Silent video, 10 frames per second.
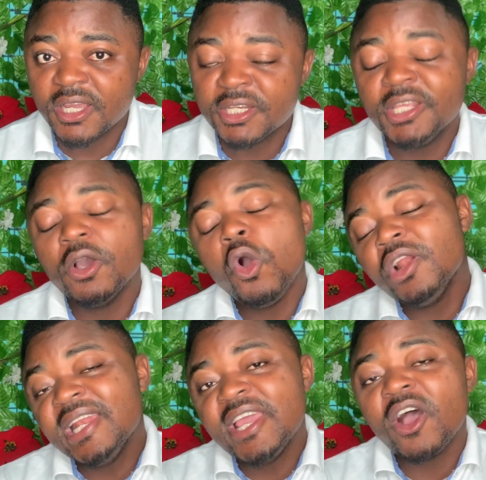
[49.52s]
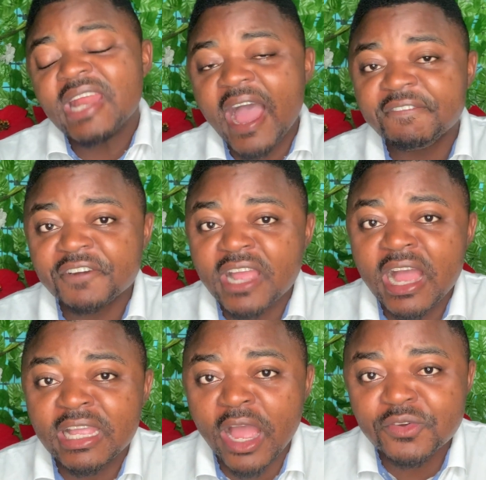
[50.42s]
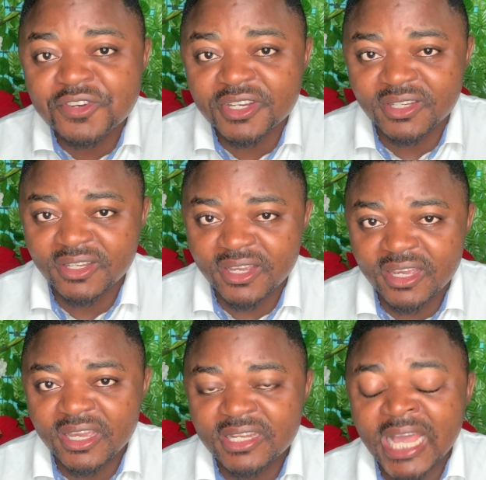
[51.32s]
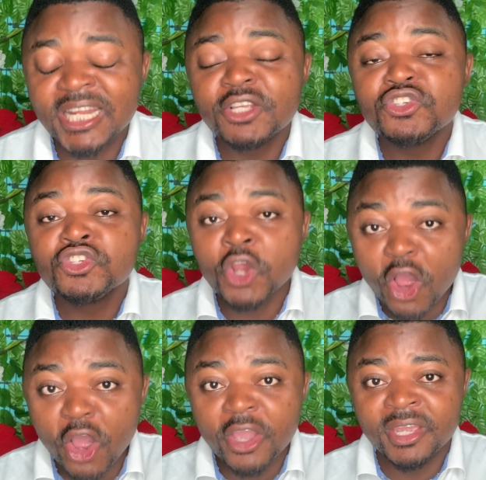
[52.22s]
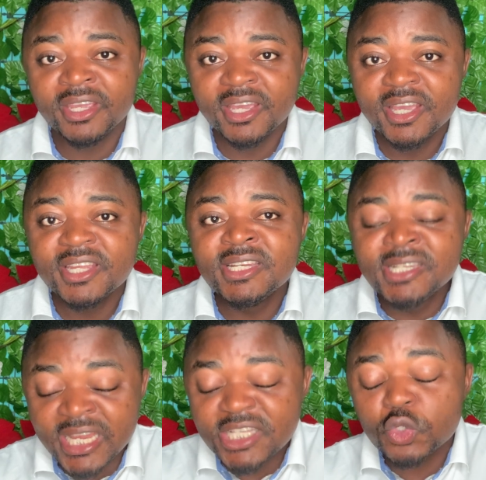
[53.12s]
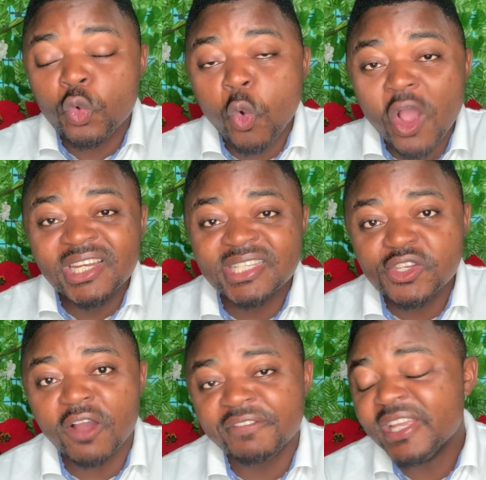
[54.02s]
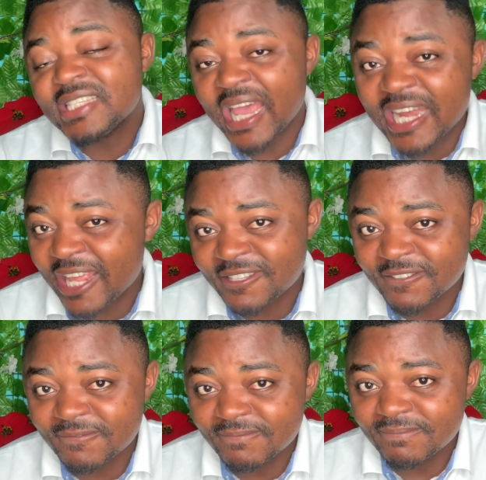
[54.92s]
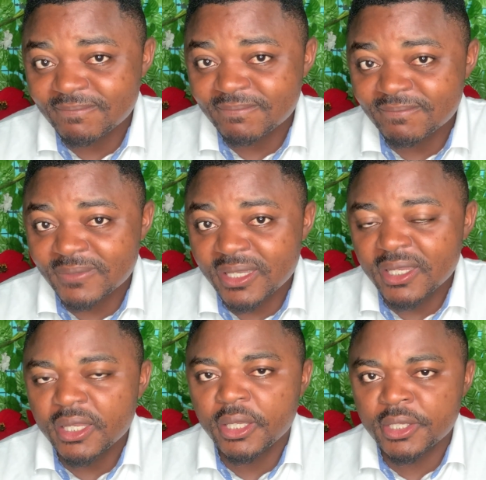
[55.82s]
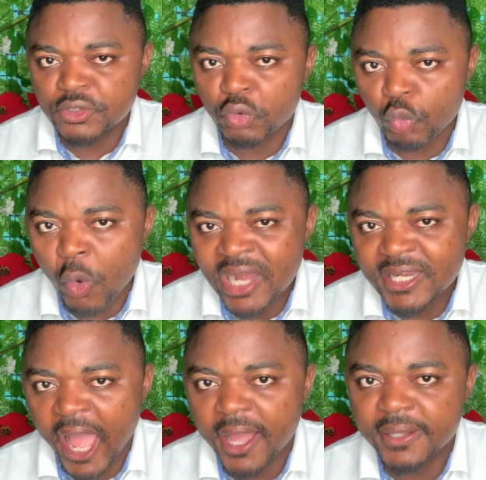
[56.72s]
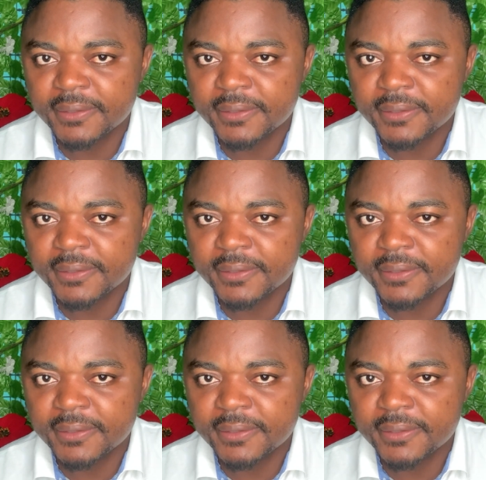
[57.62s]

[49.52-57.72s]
The only other African country that enjoy this quality of internet is Rwanda.